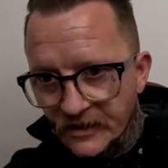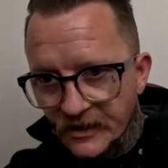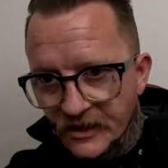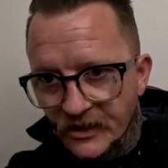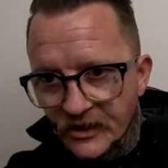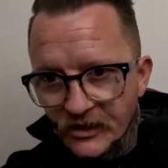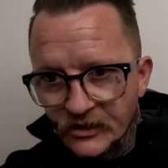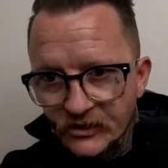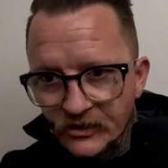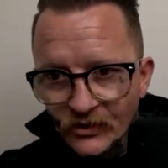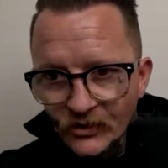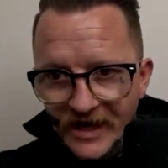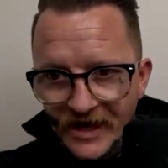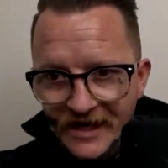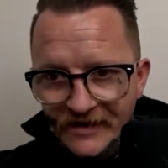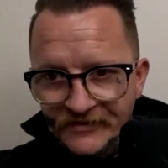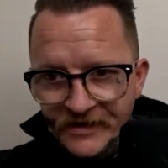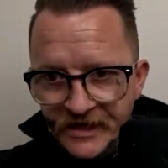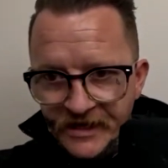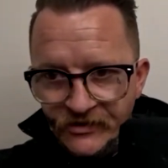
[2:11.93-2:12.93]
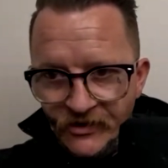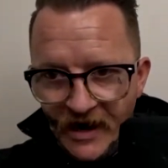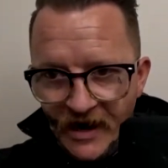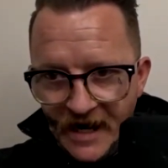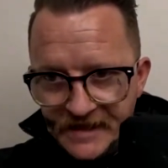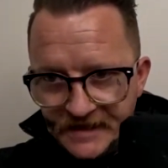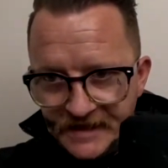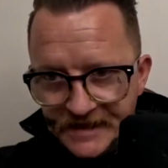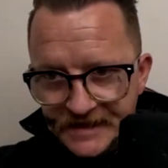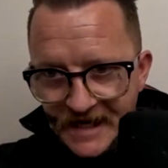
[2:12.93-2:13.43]
Good evening,
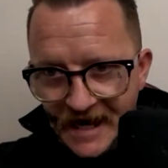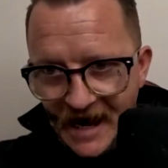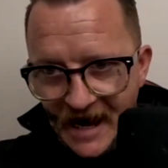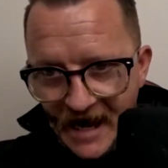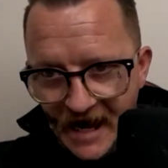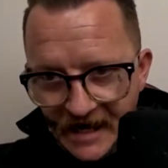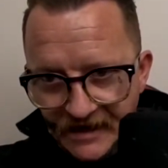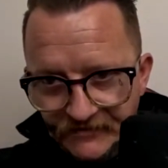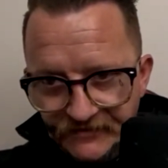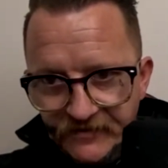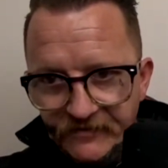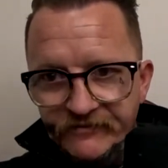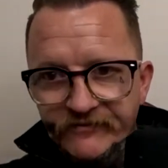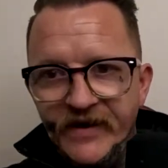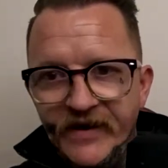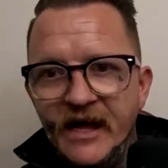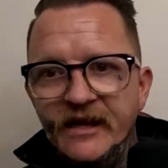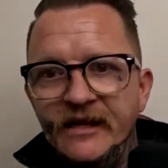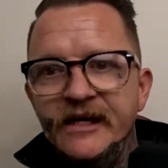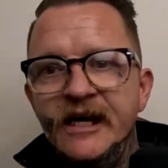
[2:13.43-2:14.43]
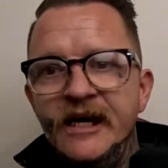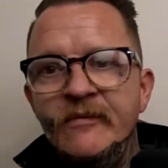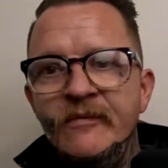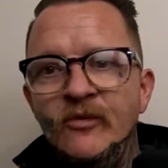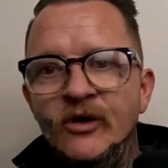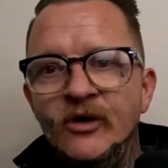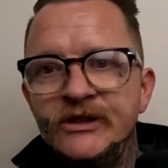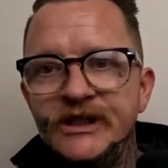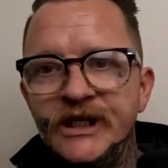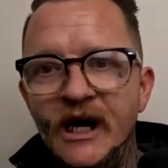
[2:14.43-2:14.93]
Crazy Dave, Balliam,
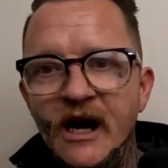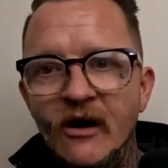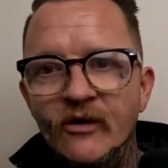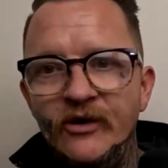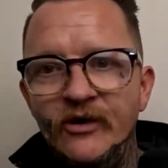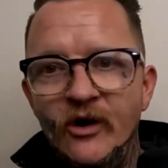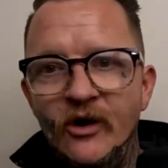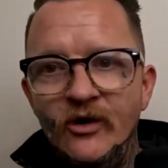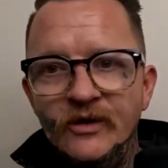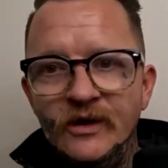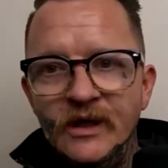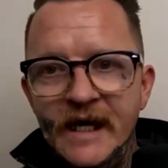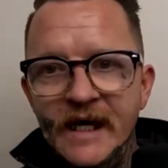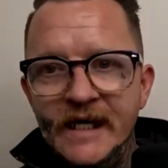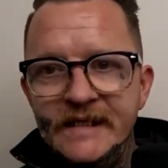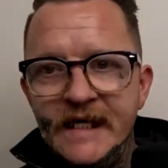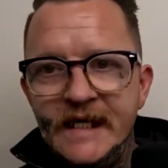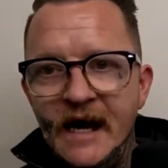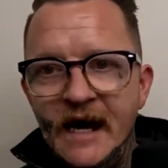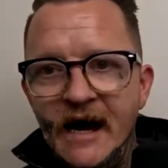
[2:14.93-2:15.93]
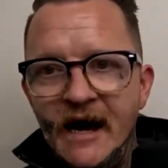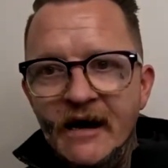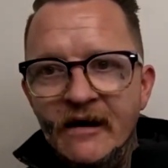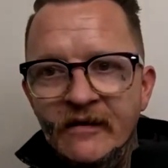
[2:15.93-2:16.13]
what's going on? Lisa.